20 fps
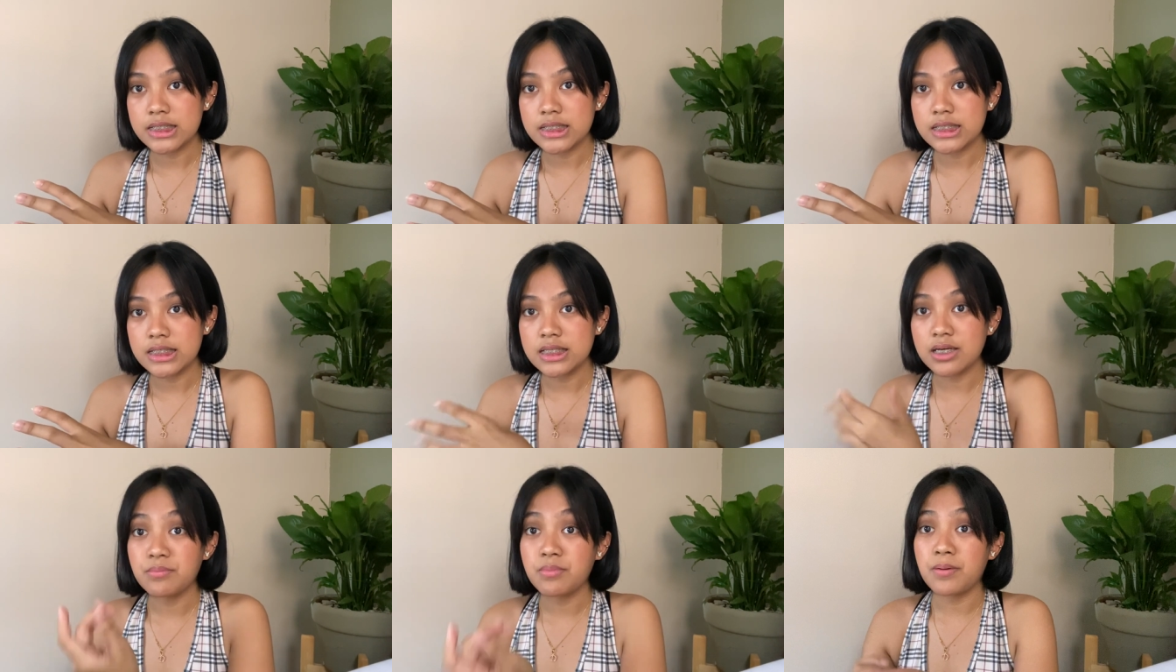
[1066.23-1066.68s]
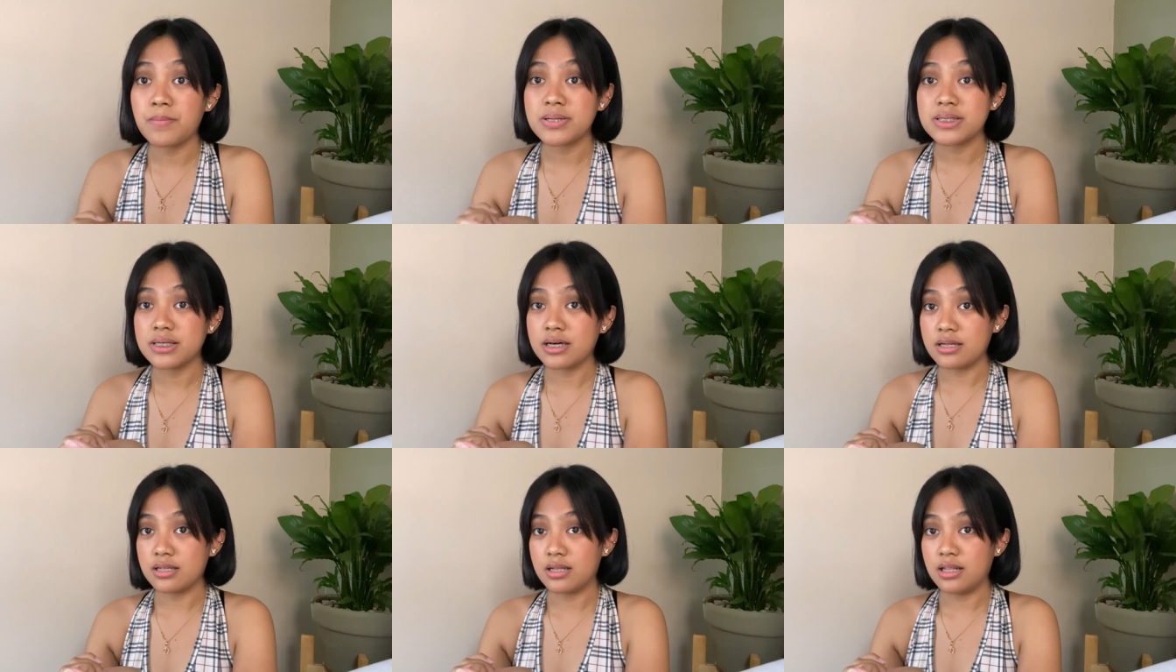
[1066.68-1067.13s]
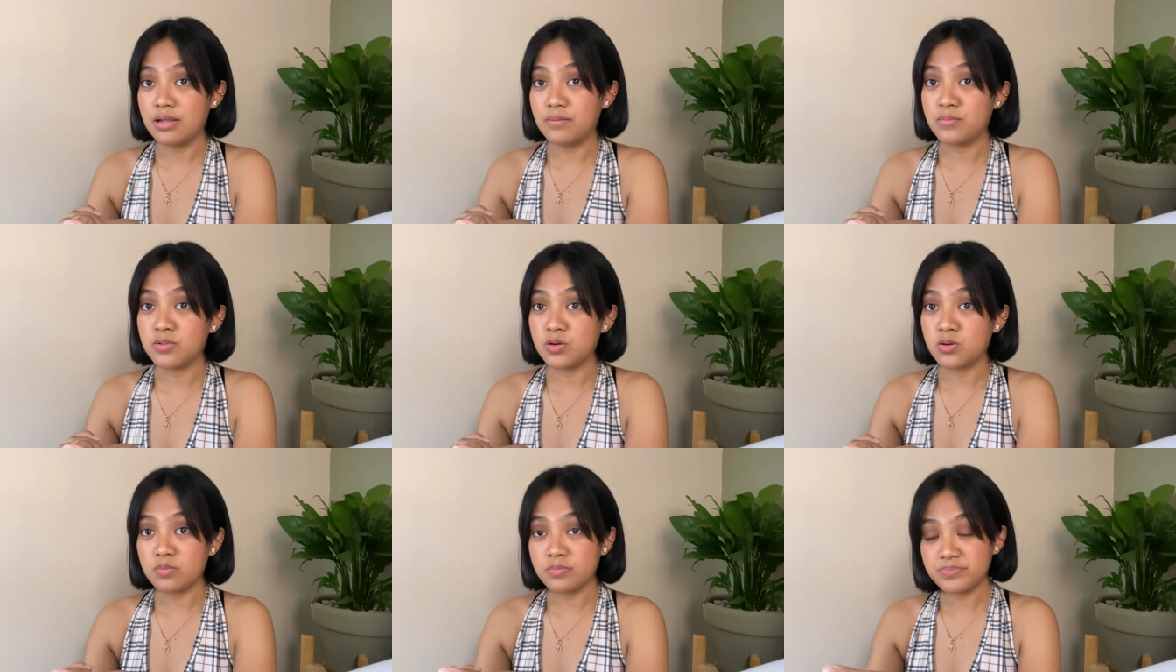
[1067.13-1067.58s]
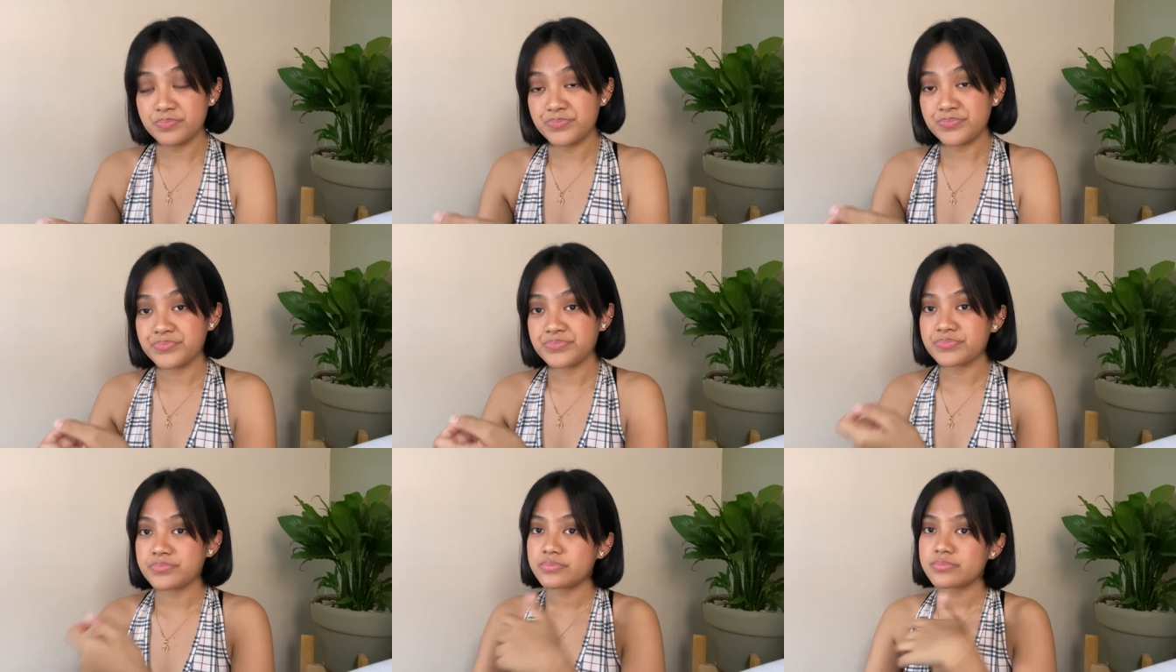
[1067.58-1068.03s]
nagbabasa ka ng libro.
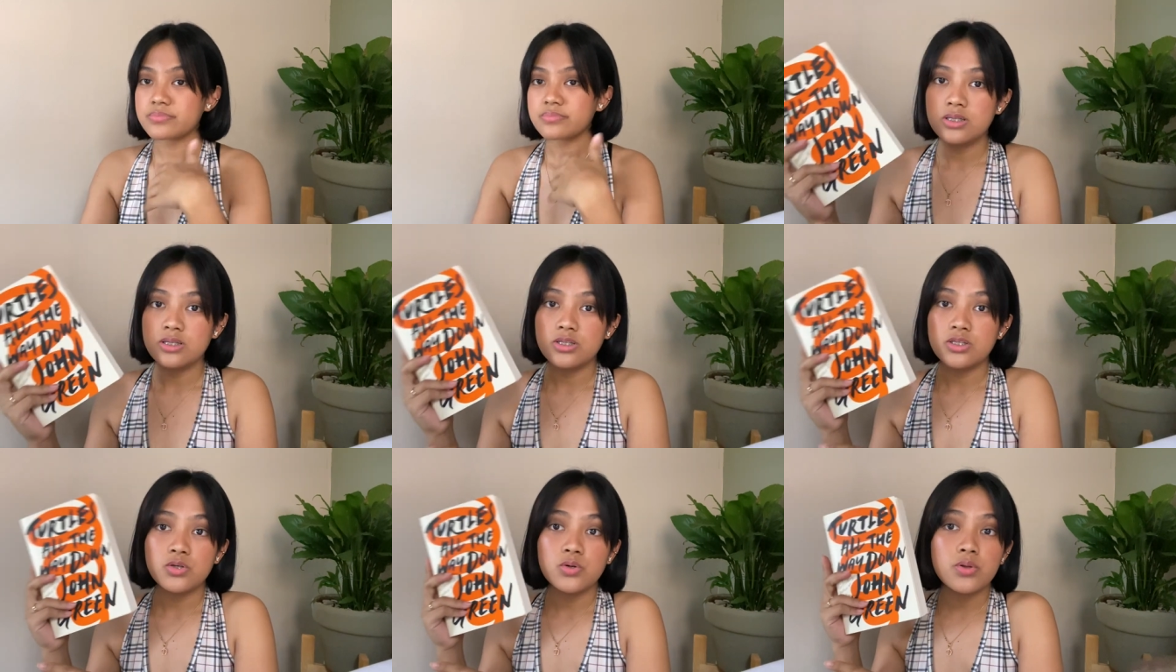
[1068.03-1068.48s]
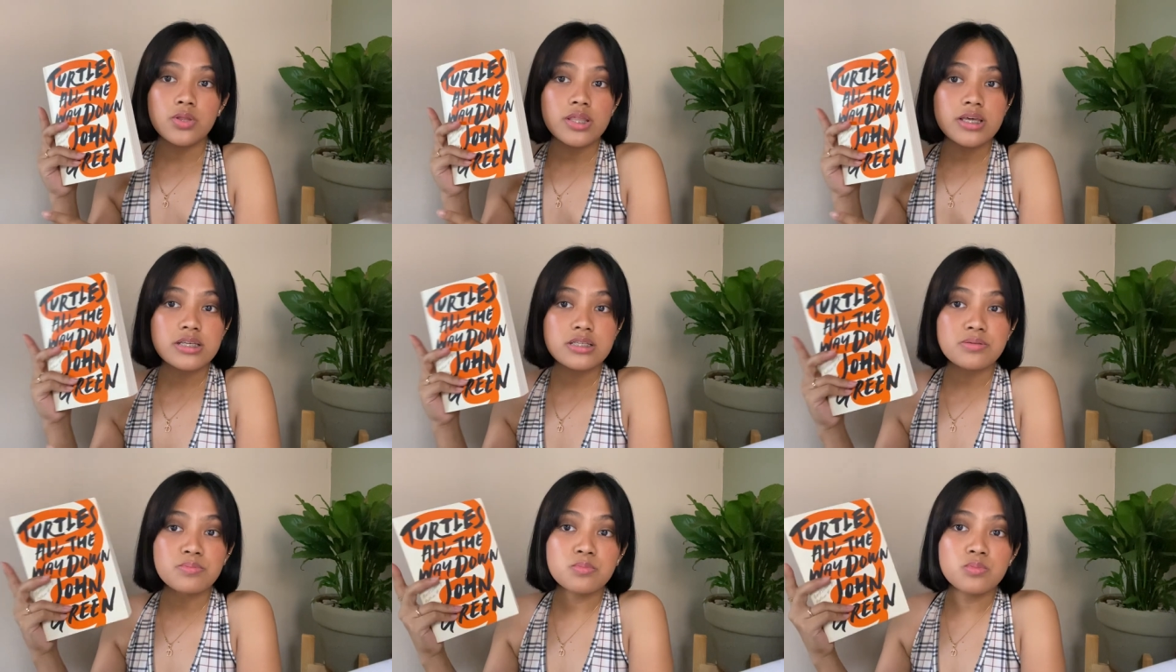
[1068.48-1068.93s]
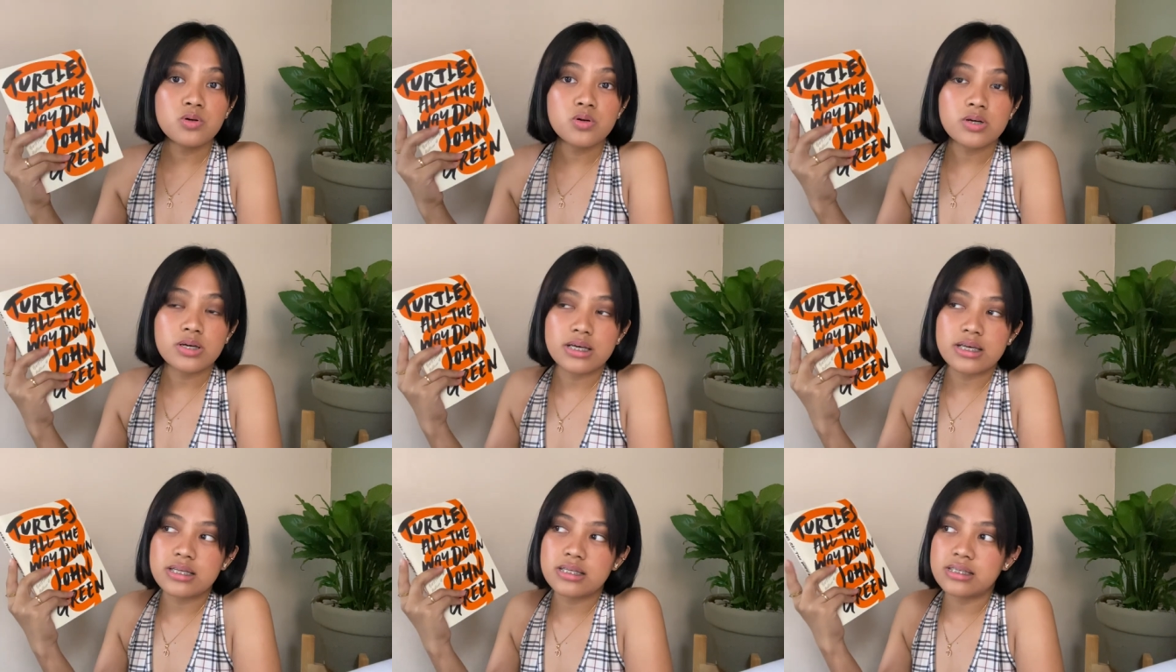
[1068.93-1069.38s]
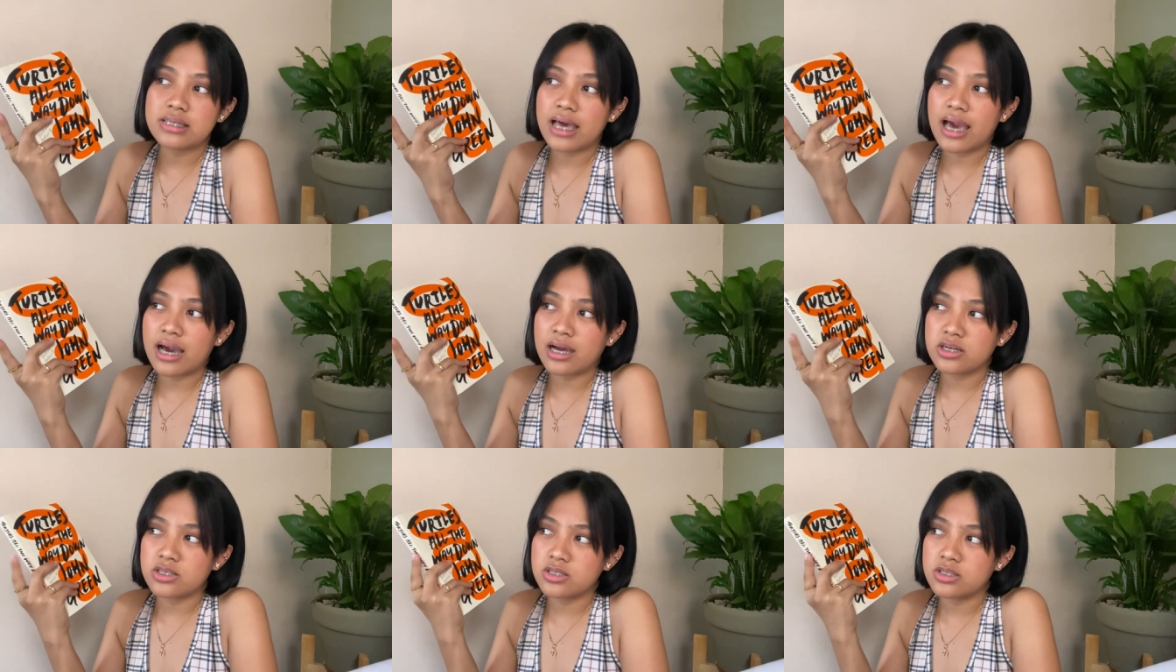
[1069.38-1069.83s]
So, this book is
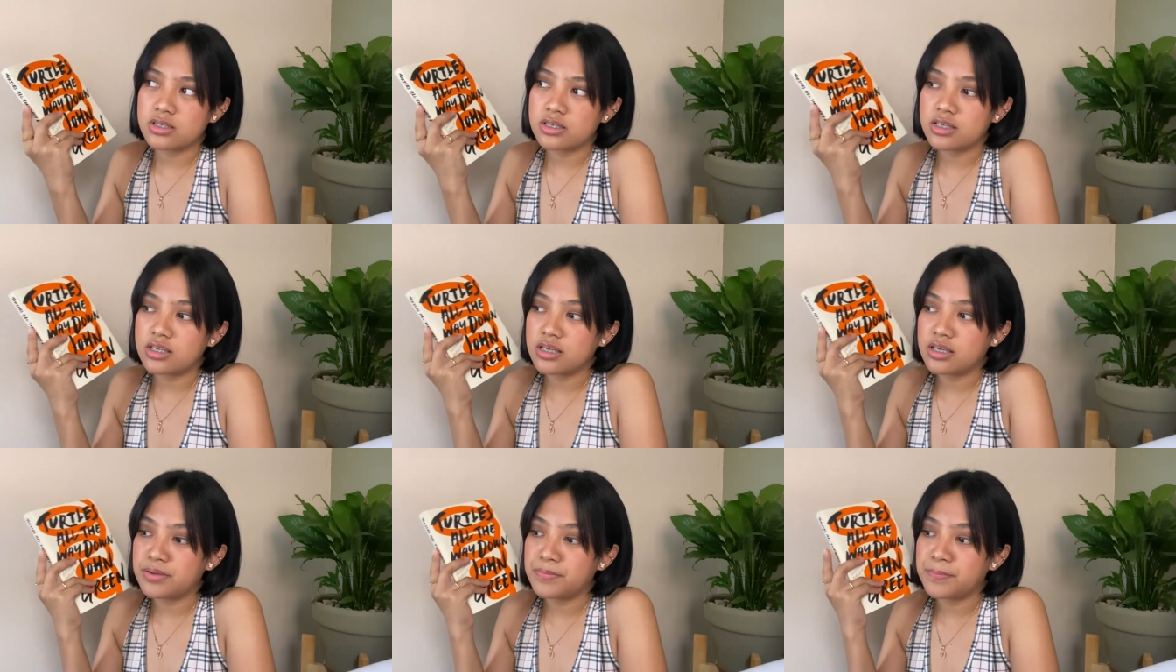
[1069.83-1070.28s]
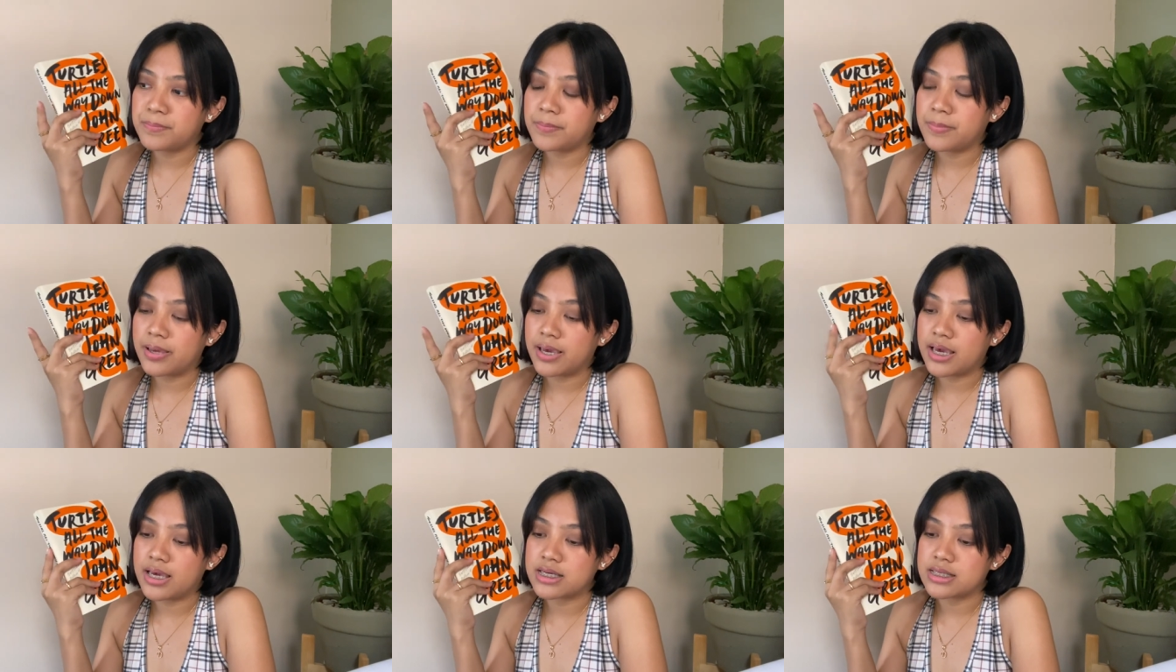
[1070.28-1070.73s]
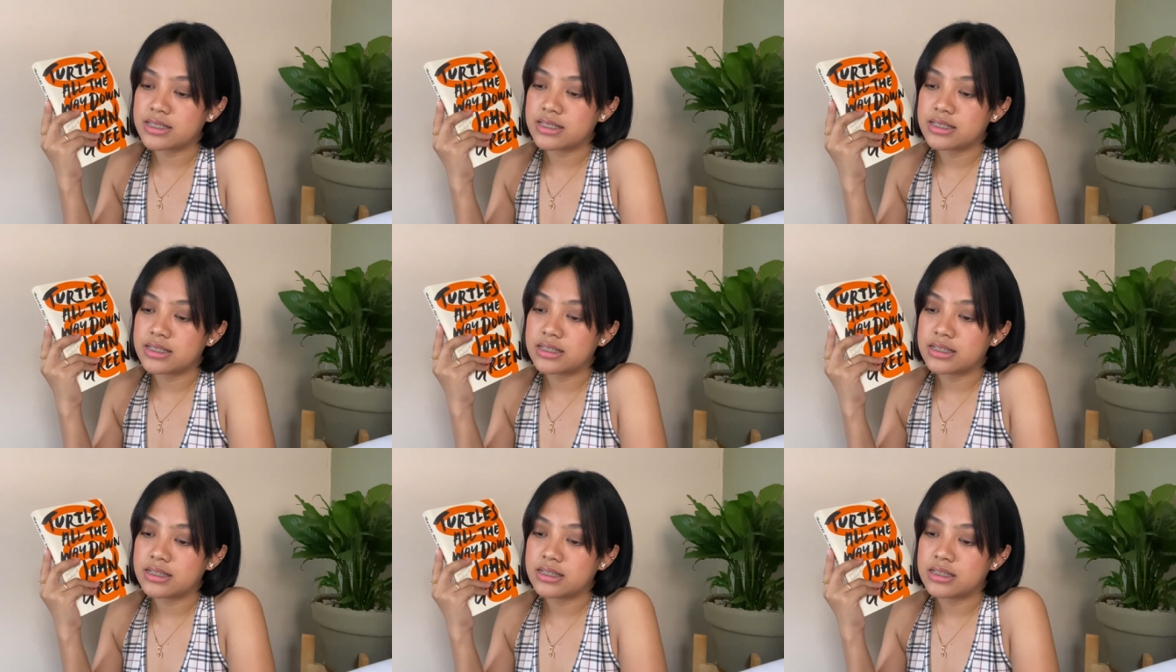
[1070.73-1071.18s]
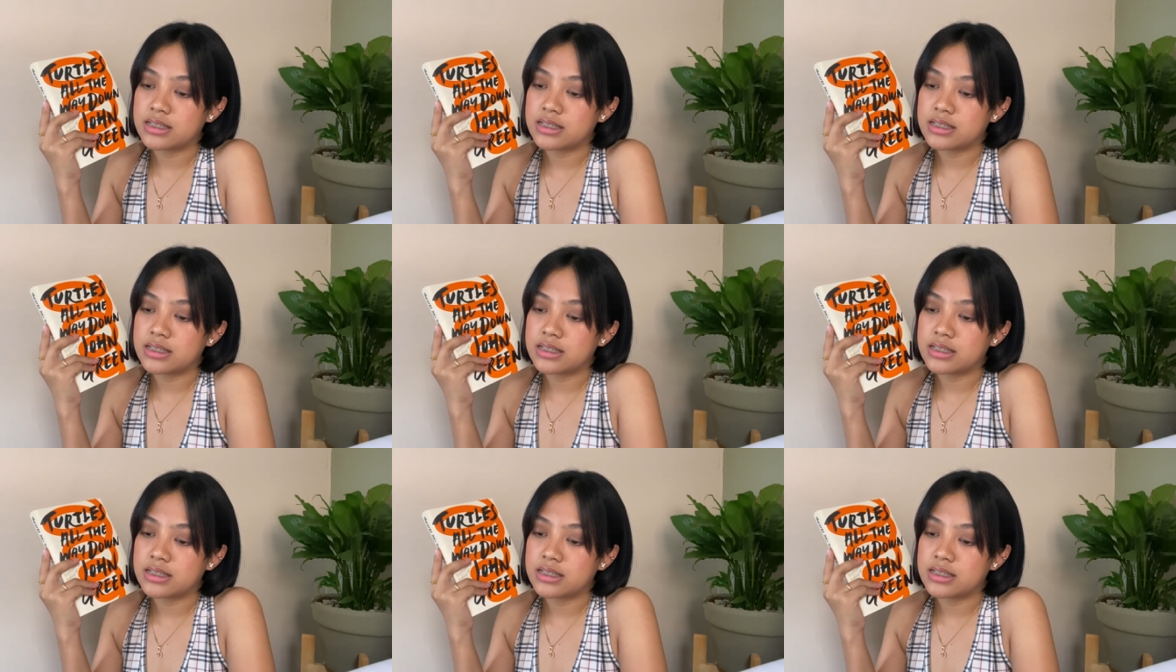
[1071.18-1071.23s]
actually based